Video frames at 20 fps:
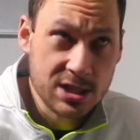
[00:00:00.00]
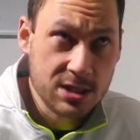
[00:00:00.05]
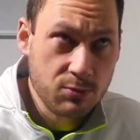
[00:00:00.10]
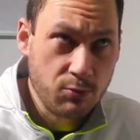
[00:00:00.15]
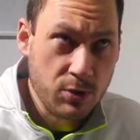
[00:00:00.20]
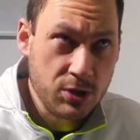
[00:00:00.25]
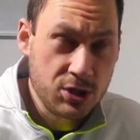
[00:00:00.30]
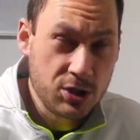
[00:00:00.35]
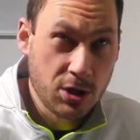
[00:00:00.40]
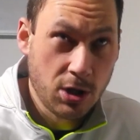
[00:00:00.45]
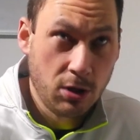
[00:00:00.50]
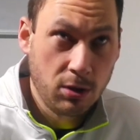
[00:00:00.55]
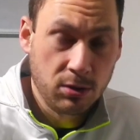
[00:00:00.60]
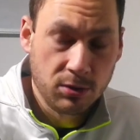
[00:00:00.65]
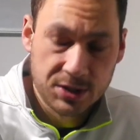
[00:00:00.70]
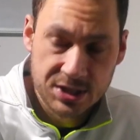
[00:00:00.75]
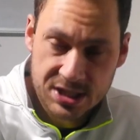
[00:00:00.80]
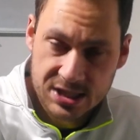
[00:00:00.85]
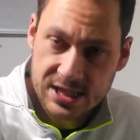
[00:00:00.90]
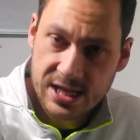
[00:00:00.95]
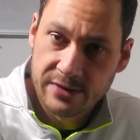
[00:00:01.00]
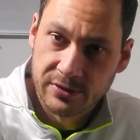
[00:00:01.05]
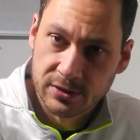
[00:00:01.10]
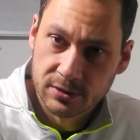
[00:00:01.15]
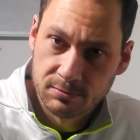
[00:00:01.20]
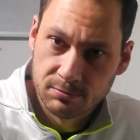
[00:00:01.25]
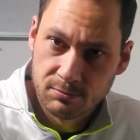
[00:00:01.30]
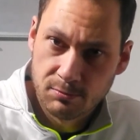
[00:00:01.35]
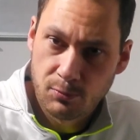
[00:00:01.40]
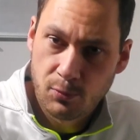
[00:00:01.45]
which totaled seven,
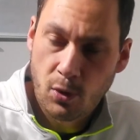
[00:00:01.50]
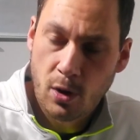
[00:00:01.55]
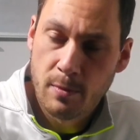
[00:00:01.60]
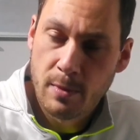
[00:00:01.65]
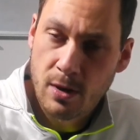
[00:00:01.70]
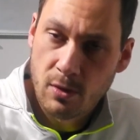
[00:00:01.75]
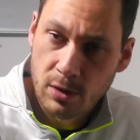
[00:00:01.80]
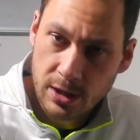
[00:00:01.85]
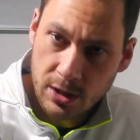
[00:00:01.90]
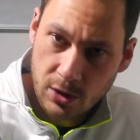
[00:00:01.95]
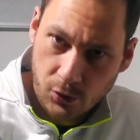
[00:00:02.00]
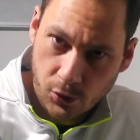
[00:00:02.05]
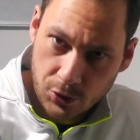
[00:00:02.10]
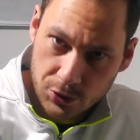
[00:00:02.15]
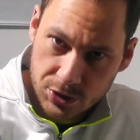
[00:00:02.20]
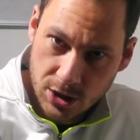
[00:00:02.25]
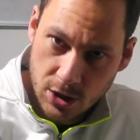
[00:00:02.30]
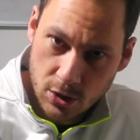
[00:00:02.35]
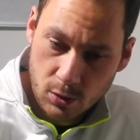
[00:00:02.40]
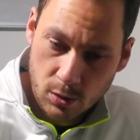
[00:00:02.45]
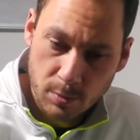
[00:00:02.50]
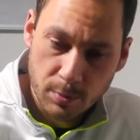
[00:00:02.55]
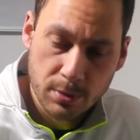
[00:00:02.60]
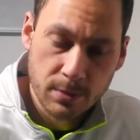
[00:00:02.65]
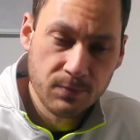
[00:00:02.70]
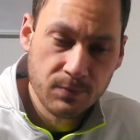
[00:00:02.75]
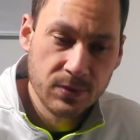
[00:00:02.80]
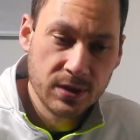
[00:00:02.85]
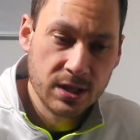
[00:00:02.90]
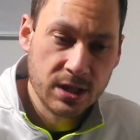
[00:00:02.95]
primarily across Europe,
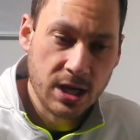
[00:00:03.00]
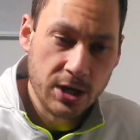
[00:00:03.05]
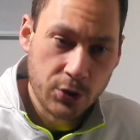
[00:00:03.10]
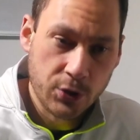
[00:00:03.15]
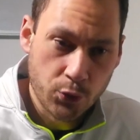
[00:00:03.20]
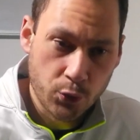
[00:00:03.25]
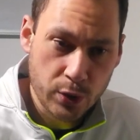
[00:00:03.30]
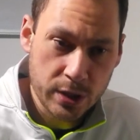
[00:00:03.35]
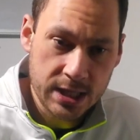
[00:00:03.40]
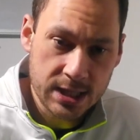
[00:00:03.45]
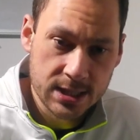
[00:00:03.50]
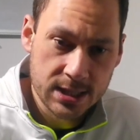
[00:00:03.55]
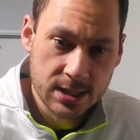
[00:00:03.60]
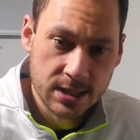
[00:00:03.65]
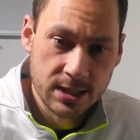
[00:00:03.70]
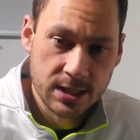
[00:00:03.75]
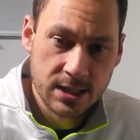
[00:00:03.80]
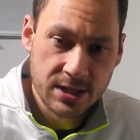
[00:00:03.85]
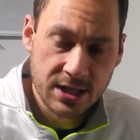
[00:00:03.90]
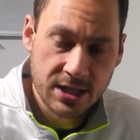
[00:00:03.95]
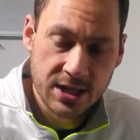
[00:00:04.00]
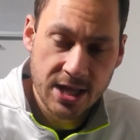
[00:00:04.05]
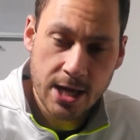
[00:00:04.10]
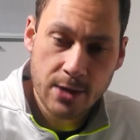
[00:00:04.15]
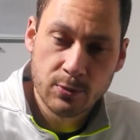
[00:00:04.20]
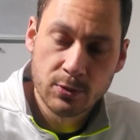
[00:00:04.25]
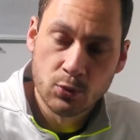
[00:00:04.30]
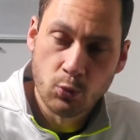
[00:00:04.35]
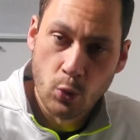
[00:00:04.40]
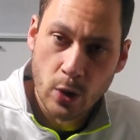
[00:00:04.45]
agreed that they
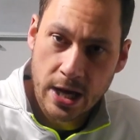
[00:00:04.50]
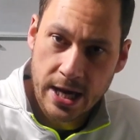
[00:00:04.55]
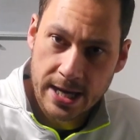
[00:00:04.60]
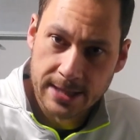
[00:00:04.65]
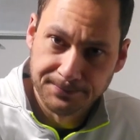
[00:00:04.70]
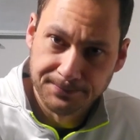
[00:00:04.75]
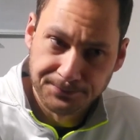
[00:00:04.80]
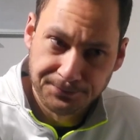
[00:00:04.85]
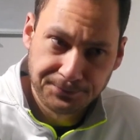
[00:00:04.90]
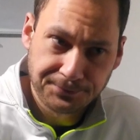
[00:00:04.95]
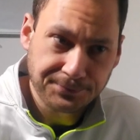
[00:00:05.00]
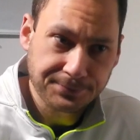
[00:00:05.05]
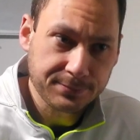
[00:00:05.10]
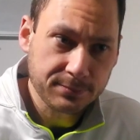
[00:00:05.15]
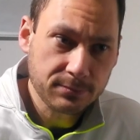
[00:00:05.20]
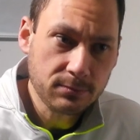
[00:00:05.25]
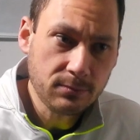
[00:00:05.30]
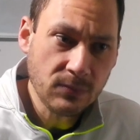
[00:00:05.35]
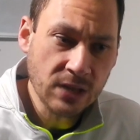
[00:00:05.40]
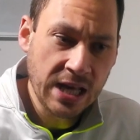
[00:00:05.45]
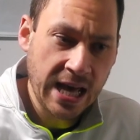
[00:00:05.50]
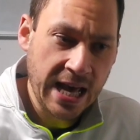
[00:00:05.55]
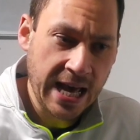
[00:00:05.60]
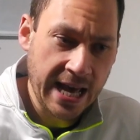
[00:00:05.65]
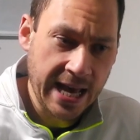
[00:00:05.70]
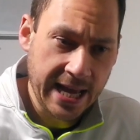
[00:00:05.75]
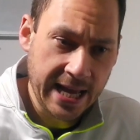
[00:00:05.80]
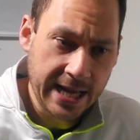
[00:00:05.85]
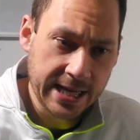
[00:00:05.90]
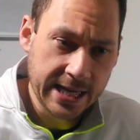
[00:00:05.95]
would wear
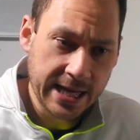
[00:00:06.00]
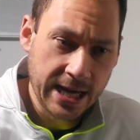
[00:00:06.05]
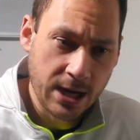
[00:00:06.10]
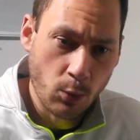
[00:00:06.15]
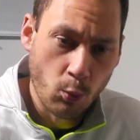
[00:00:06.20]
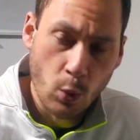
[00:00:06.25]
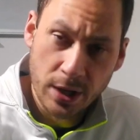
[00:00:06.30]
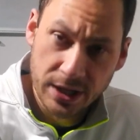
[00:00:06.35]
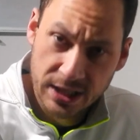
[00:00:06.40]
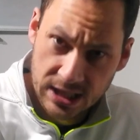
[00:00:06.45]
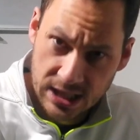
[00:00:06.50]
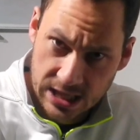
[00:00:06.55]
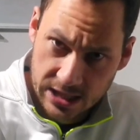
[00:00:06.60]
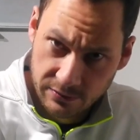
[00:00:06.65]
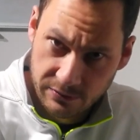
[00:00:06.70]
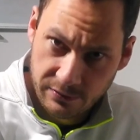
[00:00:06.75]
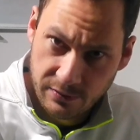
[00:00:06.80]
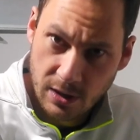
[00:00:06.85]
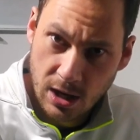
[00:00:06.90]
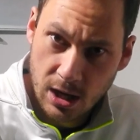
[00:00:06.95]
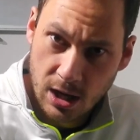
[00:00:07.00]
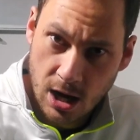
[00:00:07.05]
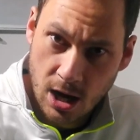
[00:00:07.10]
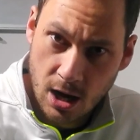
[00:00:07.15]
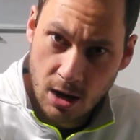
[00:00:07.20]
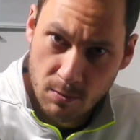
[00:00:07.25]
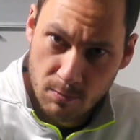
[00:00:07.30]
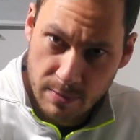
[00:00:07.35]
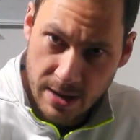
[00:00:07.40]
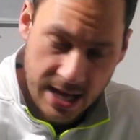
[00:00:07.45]
a, a One Love
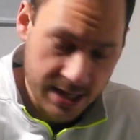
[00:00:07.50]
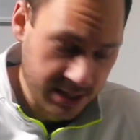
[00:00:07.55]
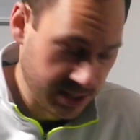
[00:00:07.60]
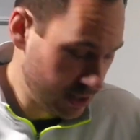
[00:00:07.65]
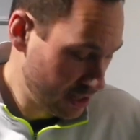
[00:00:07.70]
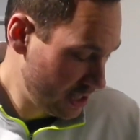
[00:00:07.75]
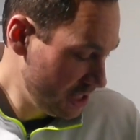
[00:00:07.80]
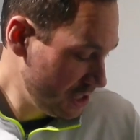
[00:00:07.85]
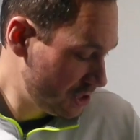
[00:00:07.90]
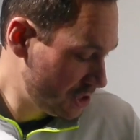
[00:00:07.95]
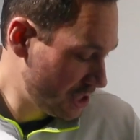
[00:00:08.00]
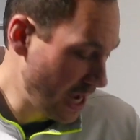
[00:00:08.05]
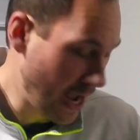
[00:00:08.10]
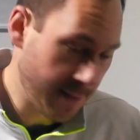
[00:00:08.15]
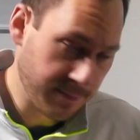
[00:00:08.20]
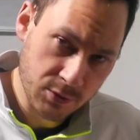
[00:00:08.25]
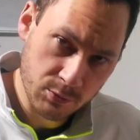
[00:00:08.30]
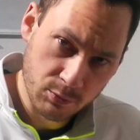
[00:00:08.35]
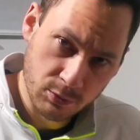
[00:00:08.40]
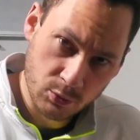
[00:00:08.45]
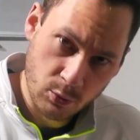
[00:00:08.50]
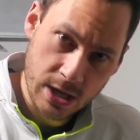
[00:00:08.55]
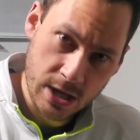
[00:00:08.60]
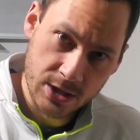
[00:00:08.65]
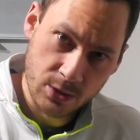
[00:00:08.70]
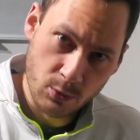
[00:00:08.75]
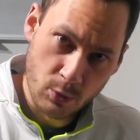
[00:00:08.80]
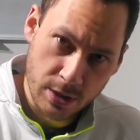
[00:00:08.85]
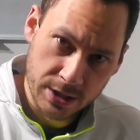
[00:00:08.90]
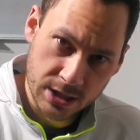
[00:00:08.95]
armband. Each captain would wear the
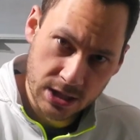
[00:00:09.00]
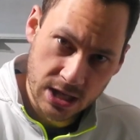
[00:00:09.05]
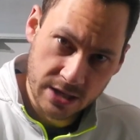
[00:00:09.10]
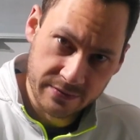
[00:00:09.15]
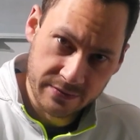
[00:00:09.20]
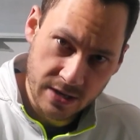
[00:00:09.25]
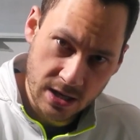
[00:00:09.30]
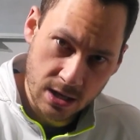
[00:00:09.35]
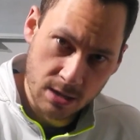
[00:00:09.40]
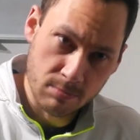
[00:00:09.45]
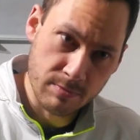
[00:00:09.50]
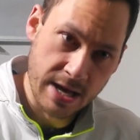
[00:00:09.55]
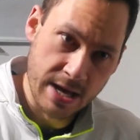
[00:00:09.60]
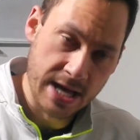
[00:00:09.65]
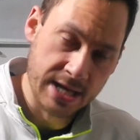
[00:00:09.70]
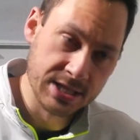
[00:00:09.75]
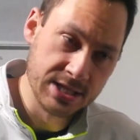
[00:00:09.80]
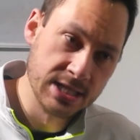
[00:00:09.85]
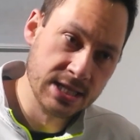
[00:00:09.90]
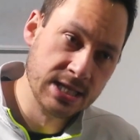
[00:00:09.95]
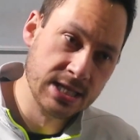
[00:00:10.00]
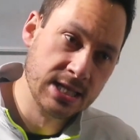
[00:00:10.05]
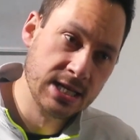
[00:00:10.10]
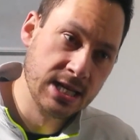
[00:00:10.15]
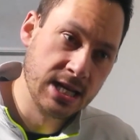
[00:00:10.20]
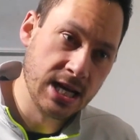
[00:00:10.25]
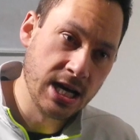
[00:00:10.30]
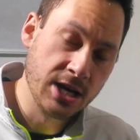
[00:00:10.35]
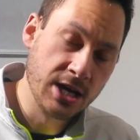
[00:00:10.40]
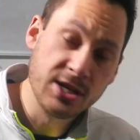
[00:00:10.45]
One Love armband.
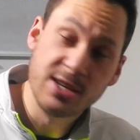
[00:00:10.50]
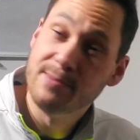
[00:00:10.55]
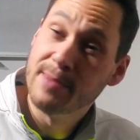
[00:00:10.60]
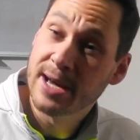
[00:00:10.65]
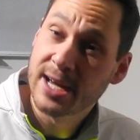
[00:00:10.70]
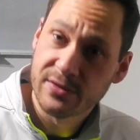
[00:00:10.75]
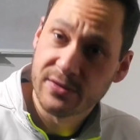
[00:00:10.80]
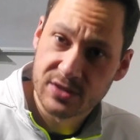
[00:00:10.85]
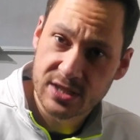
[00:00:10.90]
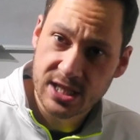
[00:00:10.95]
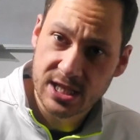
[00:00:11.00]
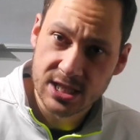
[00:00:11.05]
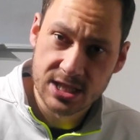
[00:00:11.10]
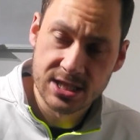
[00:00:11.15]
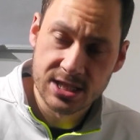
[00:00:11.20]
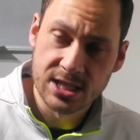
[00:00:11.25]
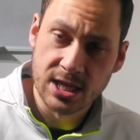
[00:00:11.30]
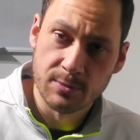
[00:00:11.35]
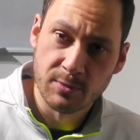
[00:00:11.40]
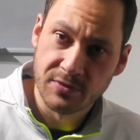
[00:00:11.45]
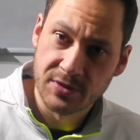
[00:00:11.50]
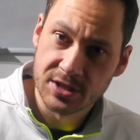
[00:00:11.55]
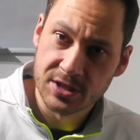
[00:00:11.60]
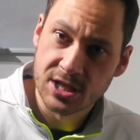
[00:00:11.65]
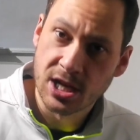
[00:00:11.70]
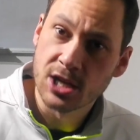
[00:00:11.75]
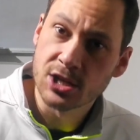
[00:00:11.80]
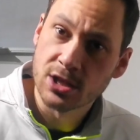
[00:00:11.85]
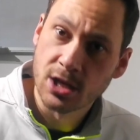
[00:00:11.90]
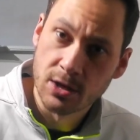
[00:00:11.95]
Uh, you may have seen some of the
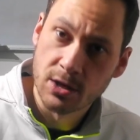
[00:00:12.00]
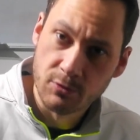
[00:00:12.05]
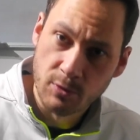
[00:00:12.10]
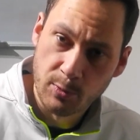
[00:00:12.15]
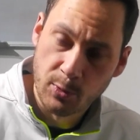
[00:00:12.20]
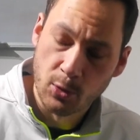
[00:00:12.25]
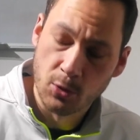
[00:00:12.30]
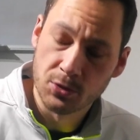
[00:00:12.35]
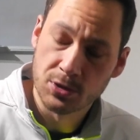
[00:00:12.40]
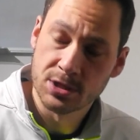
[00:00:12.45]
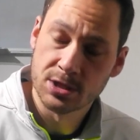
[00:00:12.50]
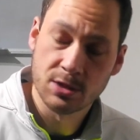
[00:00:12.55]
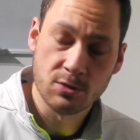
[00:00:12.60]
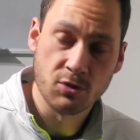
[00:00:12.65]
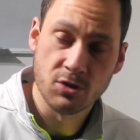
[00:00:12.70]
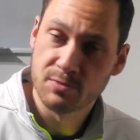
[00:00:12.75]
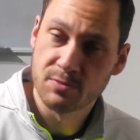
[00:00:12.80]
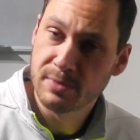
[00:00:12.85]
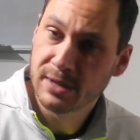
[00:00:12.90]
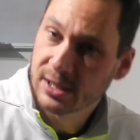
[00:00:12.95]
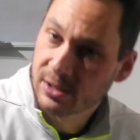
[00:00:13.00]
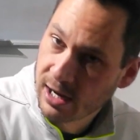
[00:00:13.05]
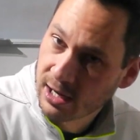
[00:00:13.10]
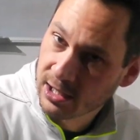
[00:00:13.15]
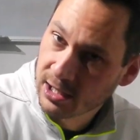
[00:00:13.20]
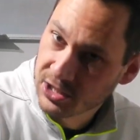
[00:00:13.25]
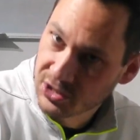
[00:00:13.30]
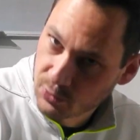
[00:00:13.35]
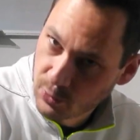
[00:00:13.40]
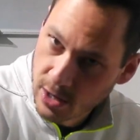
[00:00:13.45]
touchline reporters across media
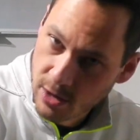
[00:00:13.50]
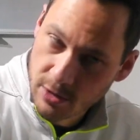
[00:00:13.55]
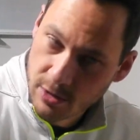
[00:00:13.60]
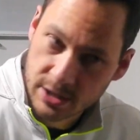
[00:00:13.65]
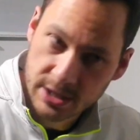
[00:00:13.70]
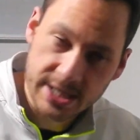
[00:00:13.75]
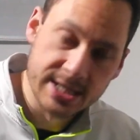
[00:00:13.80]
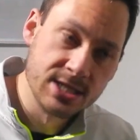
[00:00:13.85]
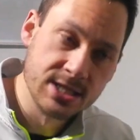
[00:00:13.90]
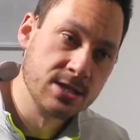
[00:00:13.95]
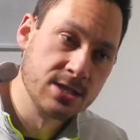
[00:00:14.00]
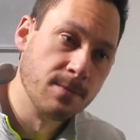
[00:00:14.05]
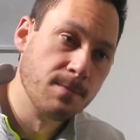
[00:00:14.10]
outlets wearing this.